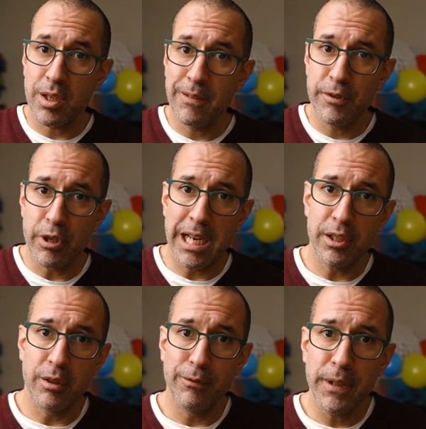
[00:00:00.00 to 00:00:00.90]
of
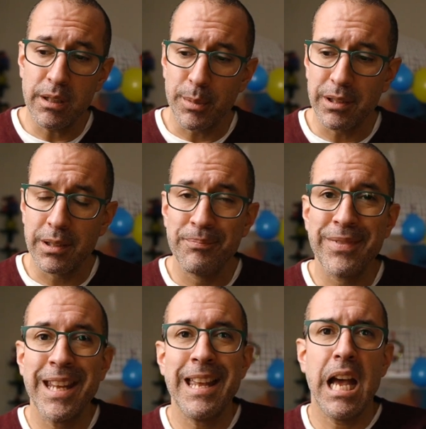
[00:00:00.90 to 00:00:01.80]
drying your filament.
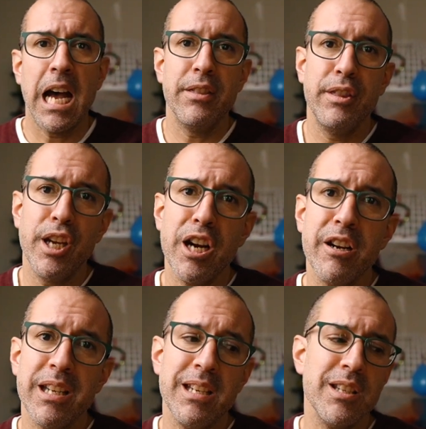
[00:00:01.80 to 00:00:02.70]
And
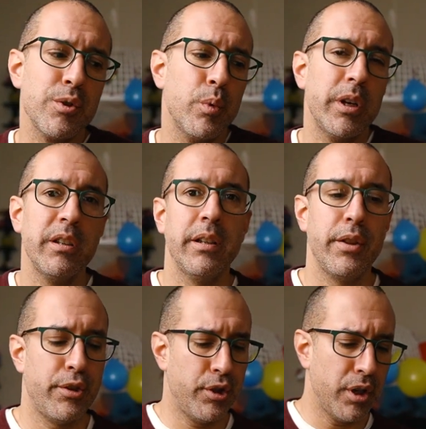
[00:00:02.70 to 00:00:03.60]
there is where the
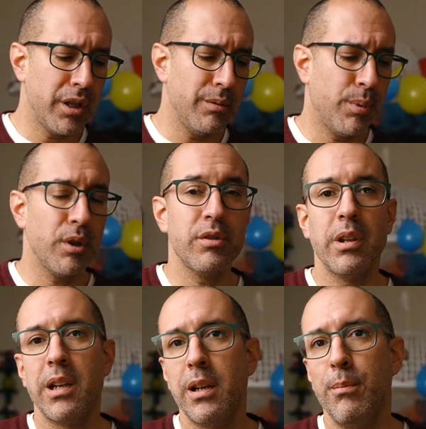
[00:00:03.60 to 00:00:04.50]
third box
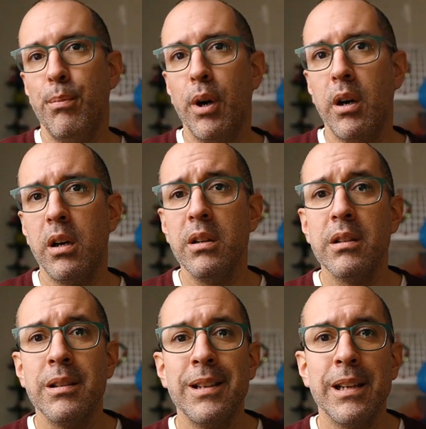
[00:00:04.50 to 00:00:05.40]
that I bought
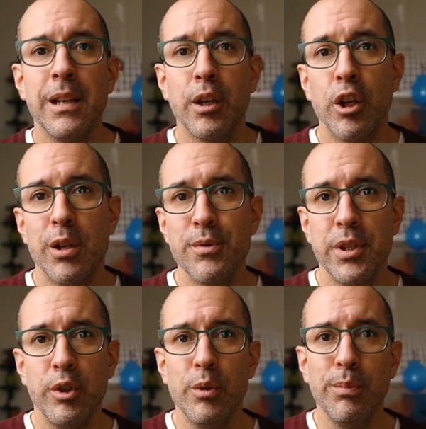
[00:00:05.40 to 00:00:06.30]
comes
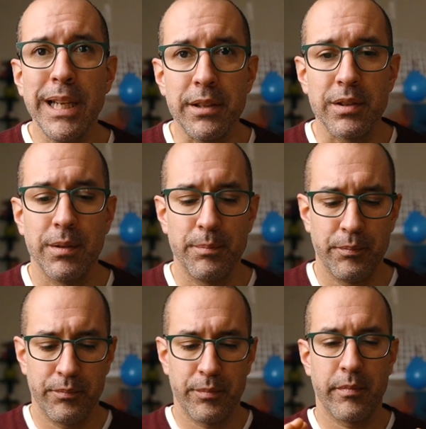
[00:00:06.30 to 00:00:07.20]
into place.
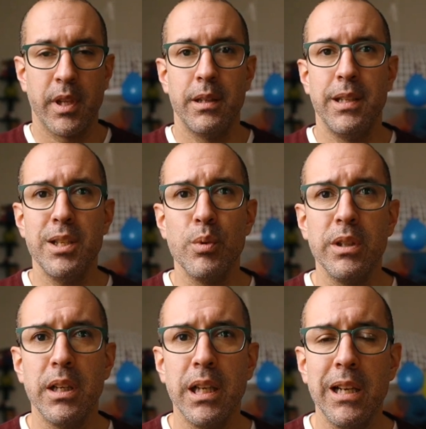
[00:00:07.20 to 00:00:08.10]
This one
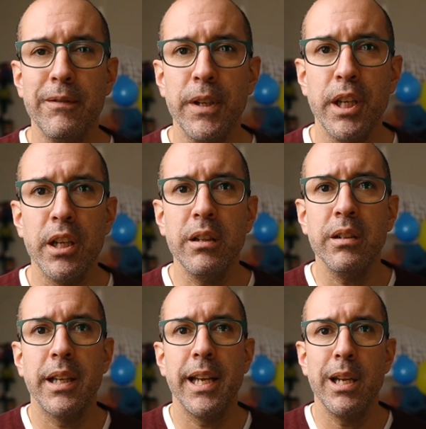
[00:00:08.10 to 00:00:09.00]
that I have here,
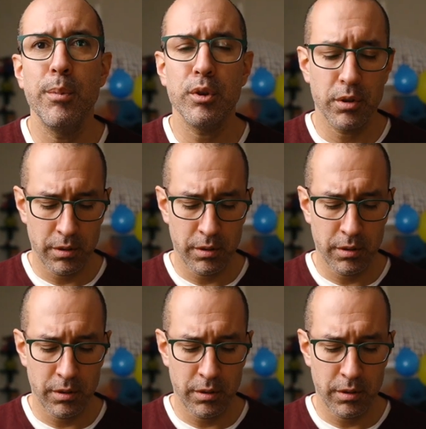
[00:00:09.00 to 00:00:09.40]
the Eibos,